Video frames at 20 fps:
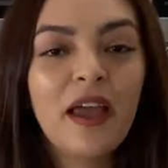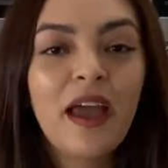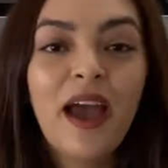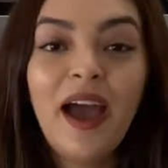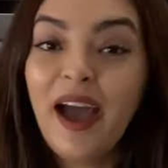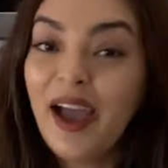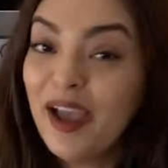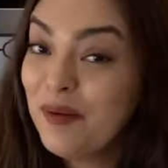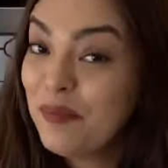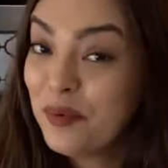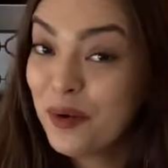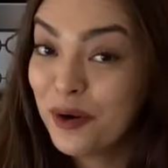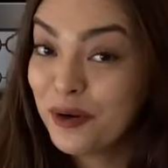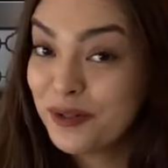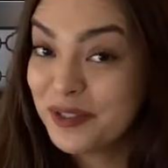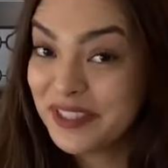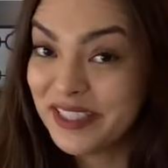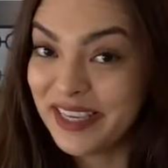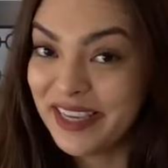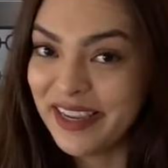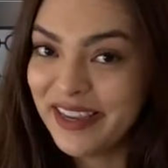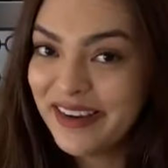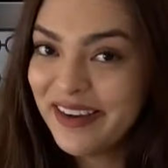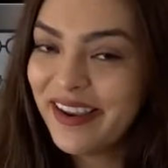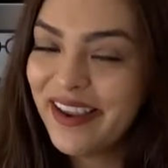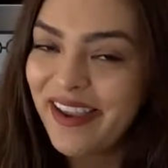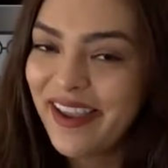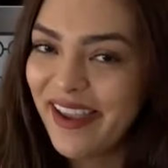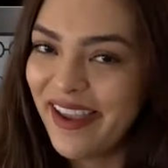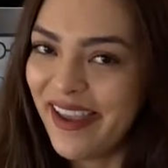high protein
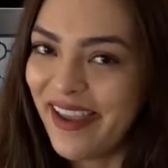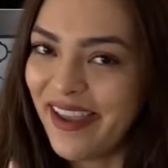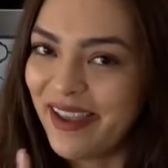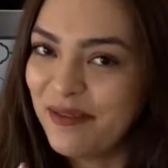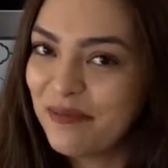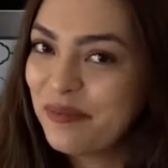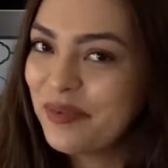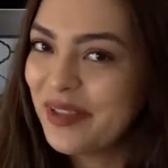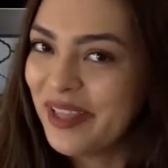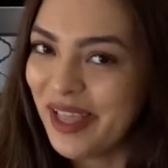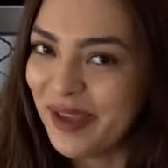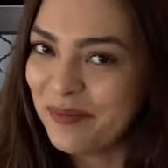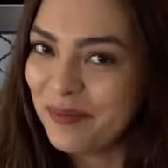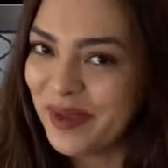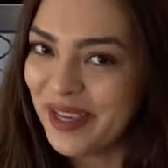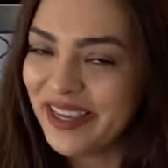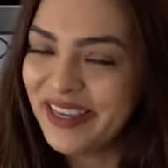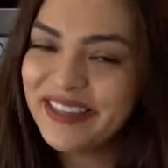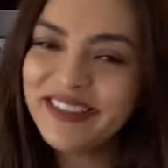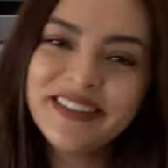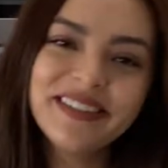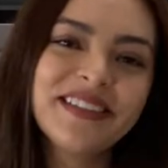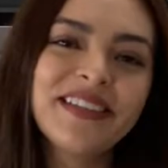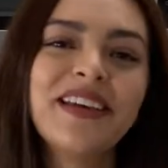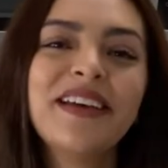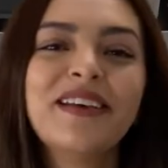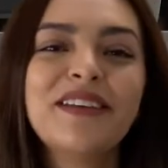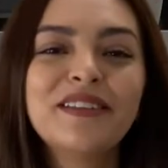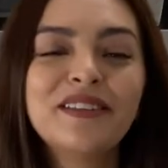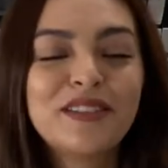and plant-based
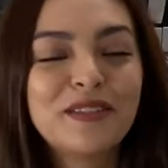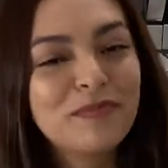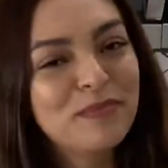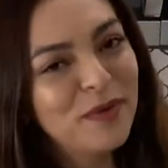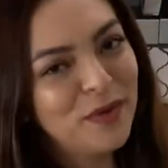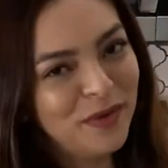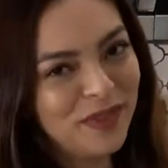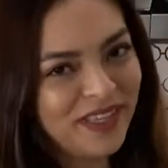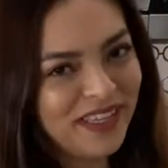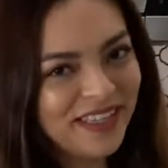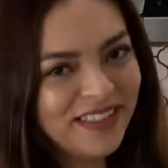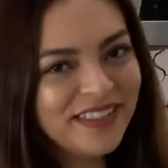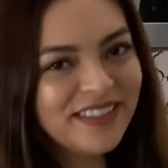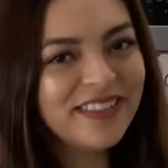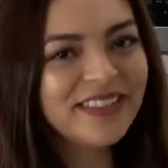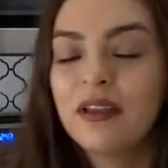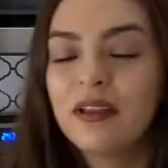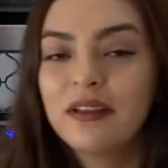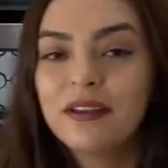smoothies.